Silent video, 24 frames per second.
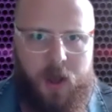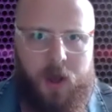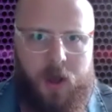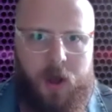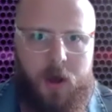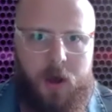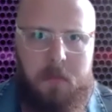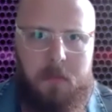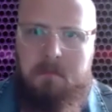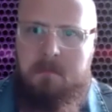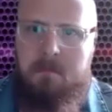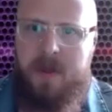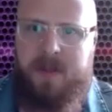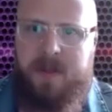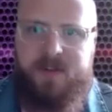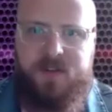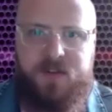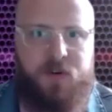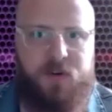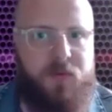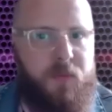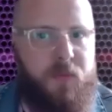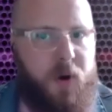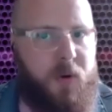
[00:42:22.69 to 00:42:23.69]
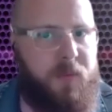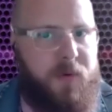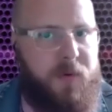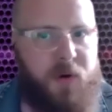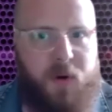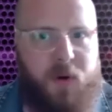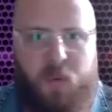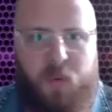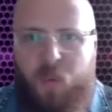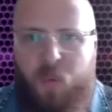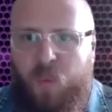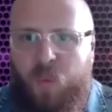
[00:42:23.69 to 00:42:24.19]
Um, is there a moment
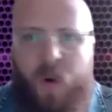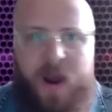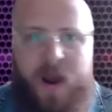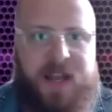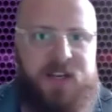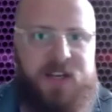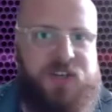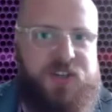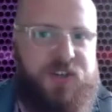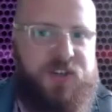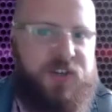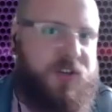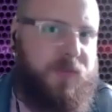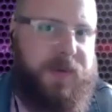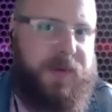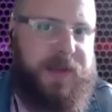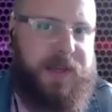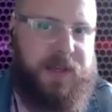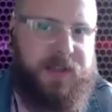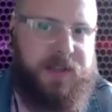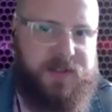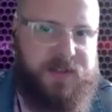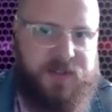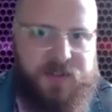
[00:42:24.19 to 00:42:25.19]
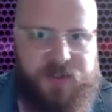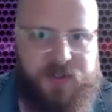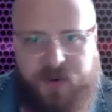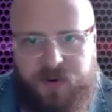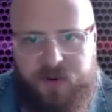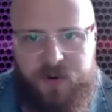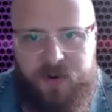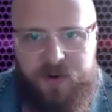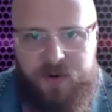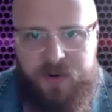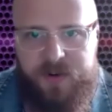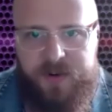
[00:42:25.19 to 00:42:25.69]
when should you be
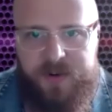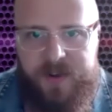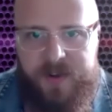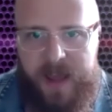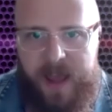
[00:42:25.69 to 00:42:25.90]
concerned?